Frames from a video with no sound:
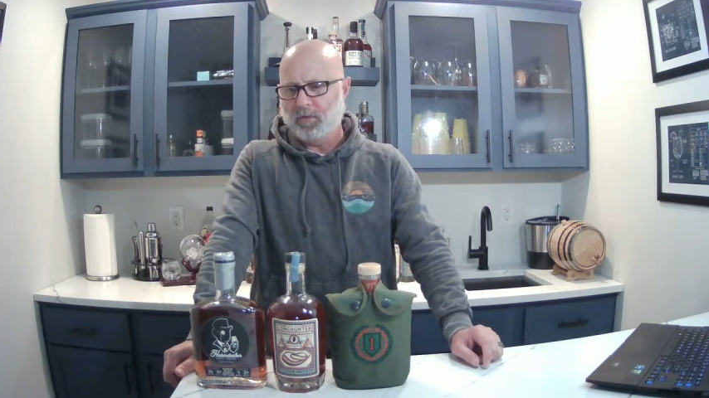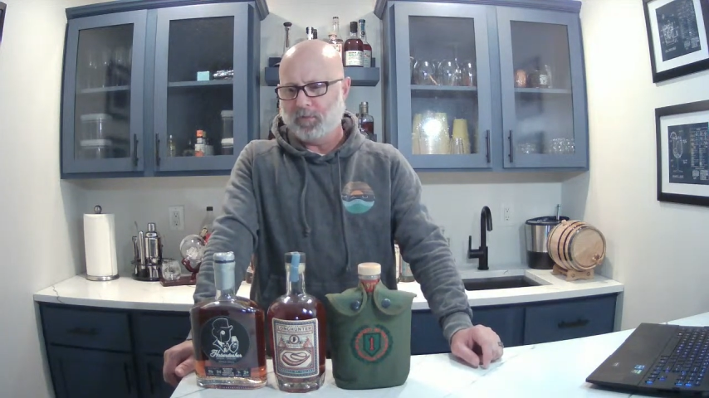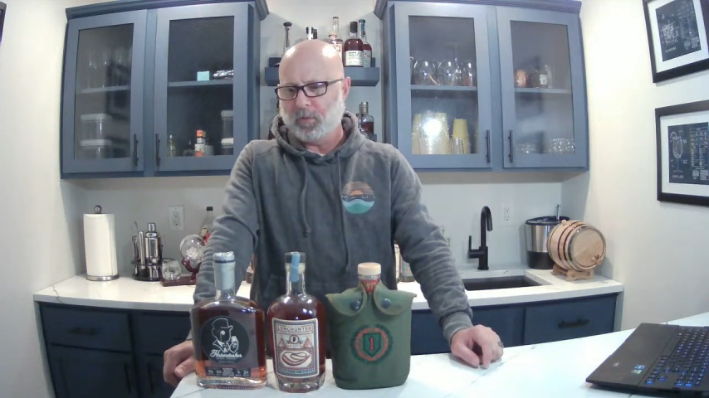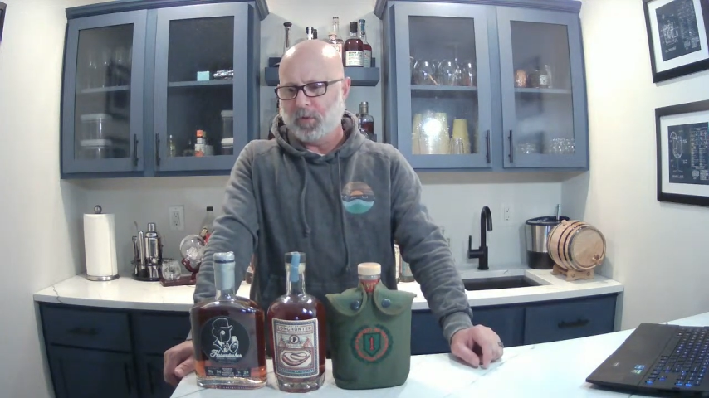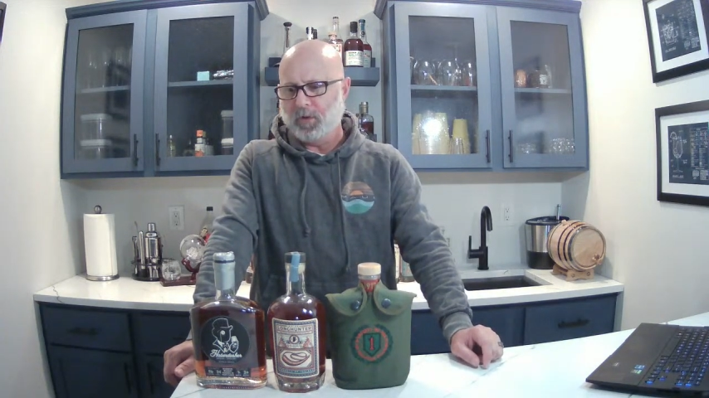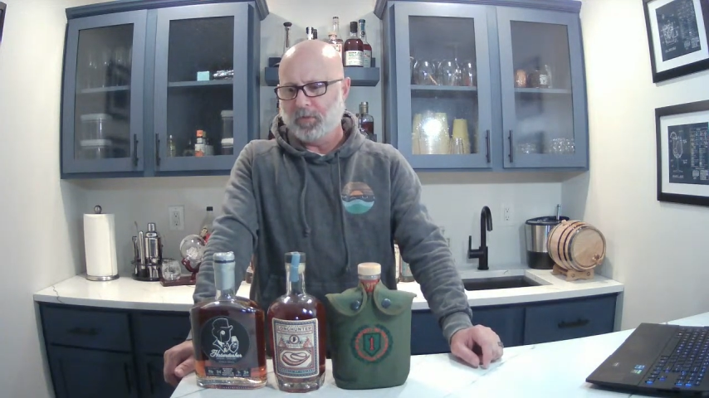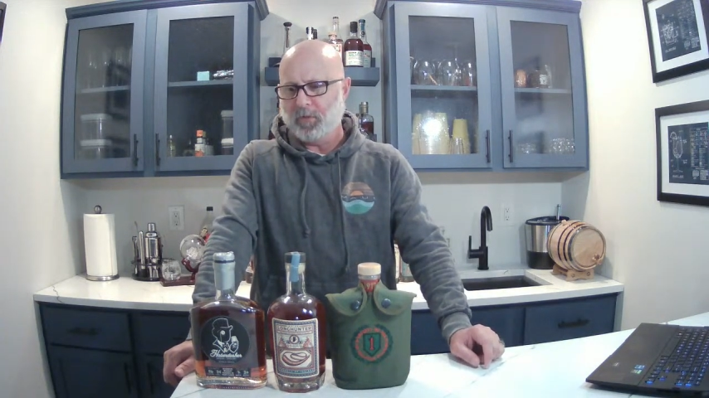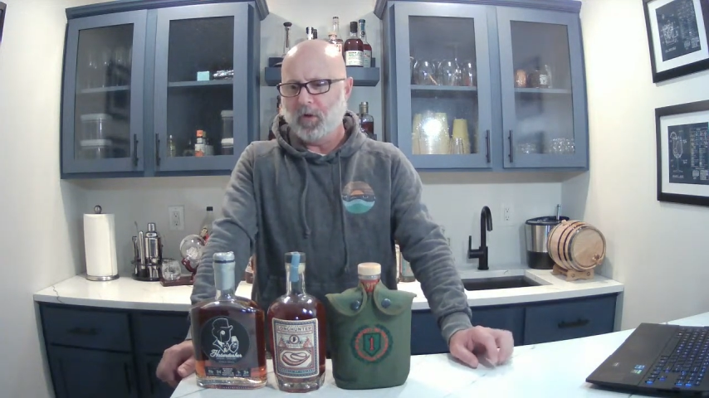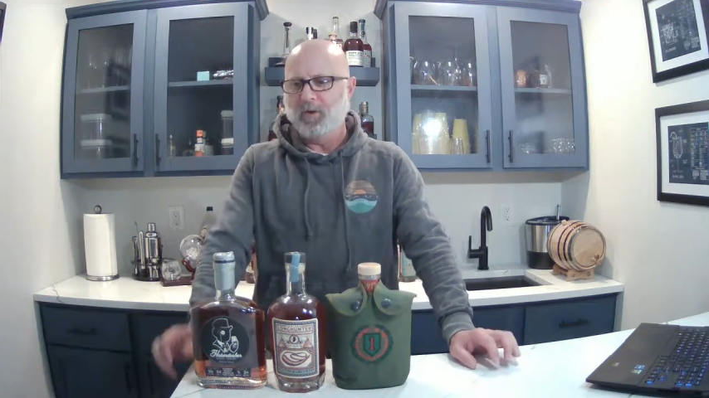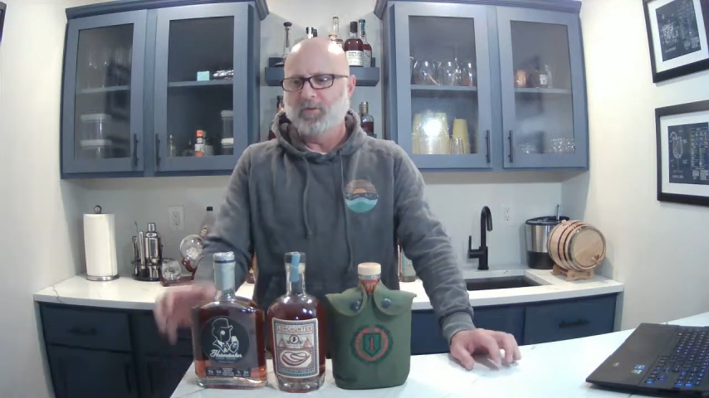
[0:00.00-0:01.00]
good here in a few
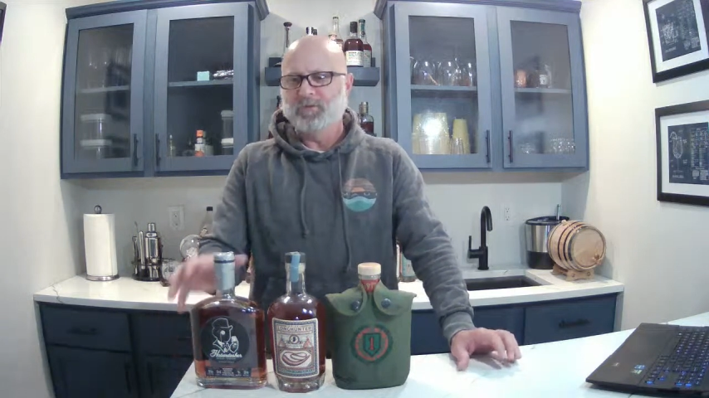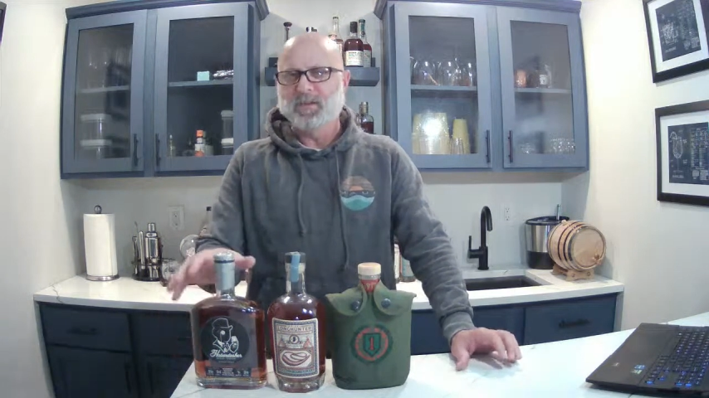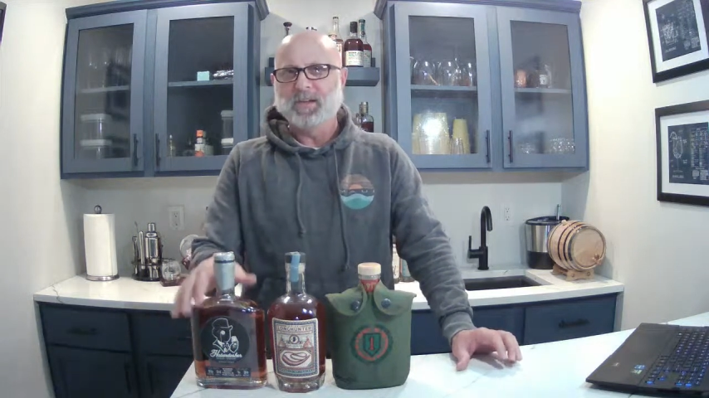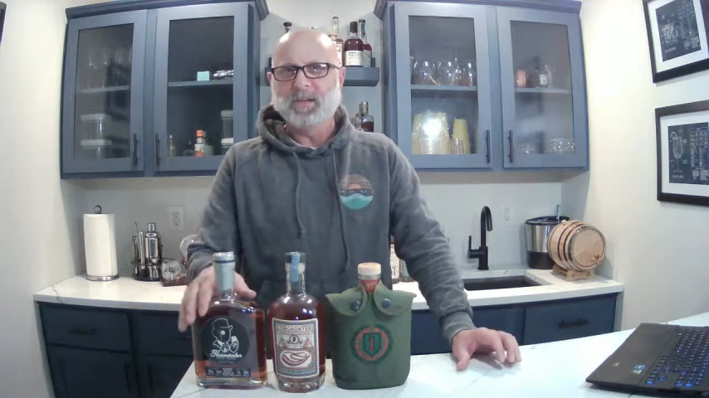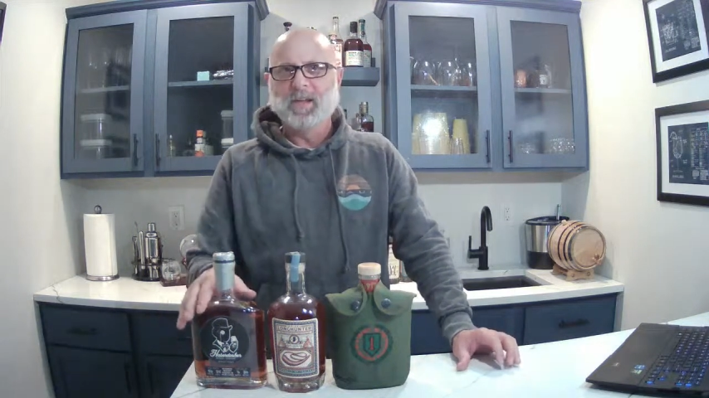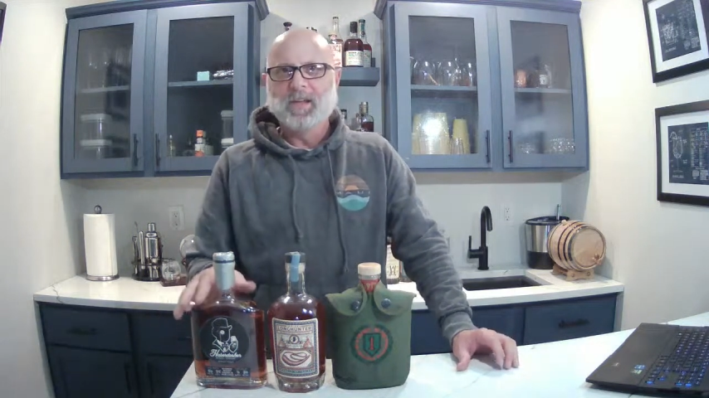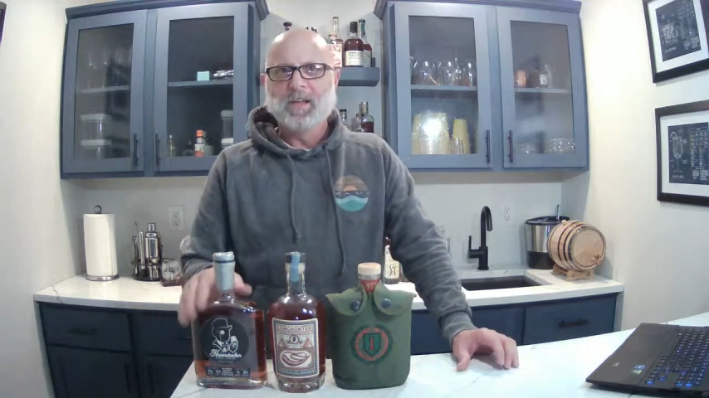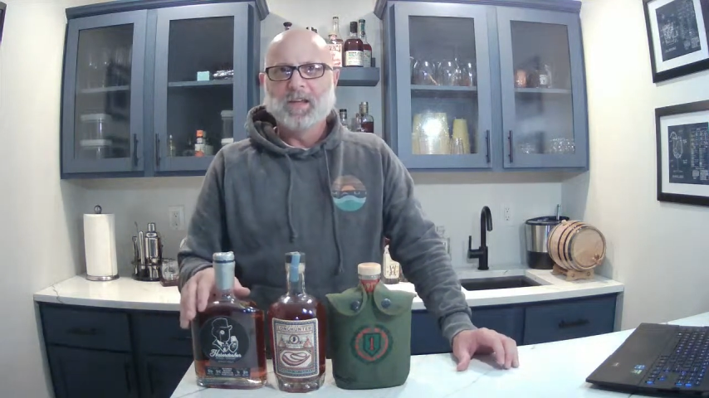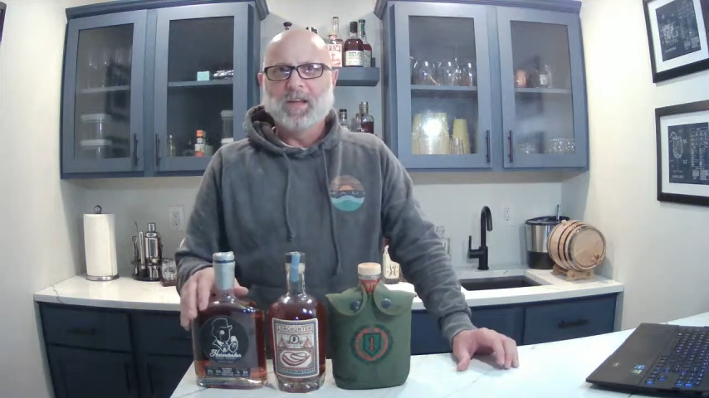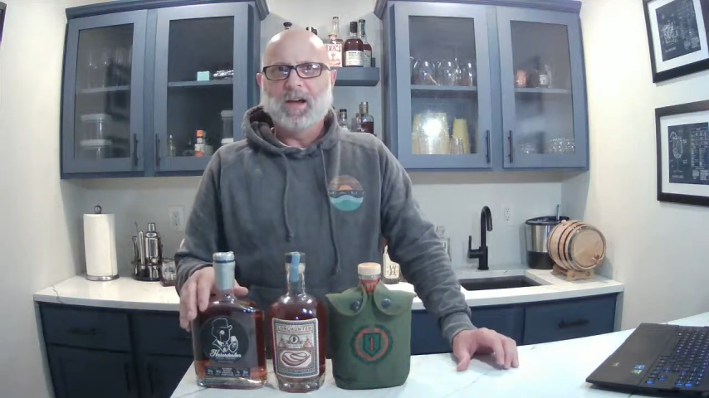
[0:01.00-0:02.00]
years. So
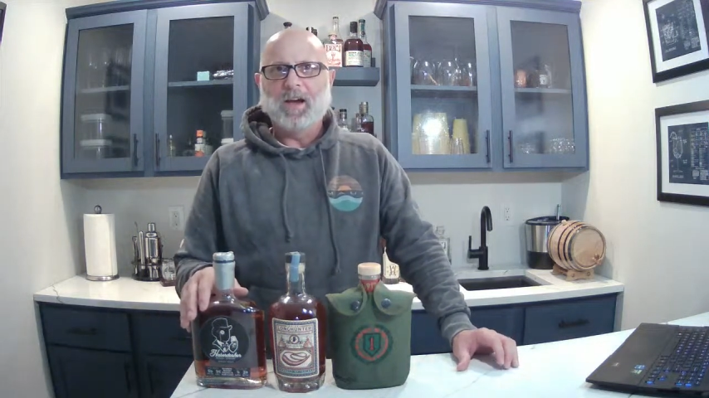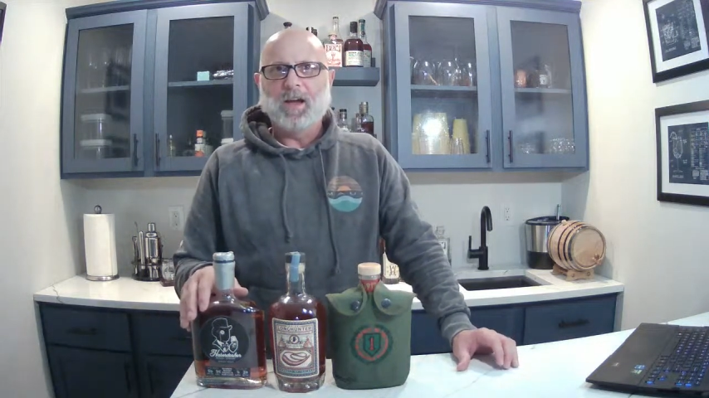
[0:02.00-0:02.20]
hopefully